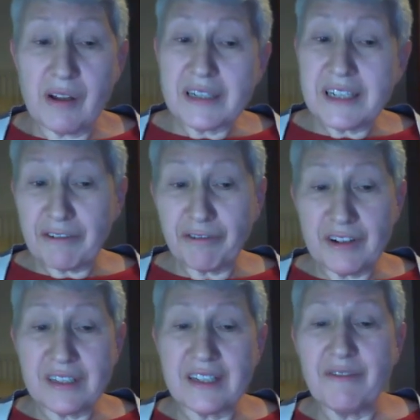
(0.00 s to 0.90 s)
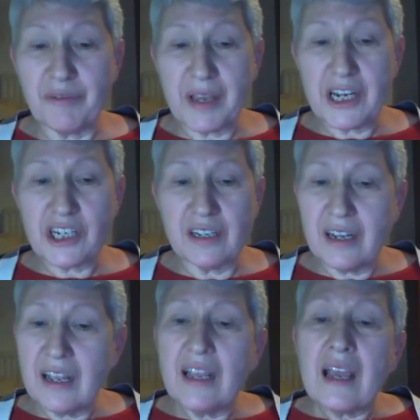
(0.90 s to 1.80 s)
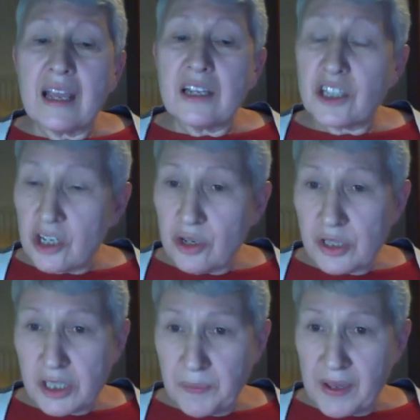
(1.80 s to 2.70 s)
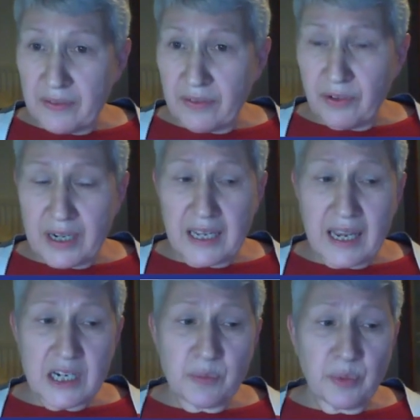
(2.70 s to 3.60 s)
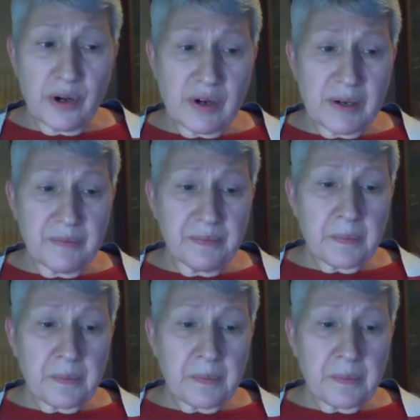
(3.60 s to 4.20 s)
different information to use as part of an eradication program.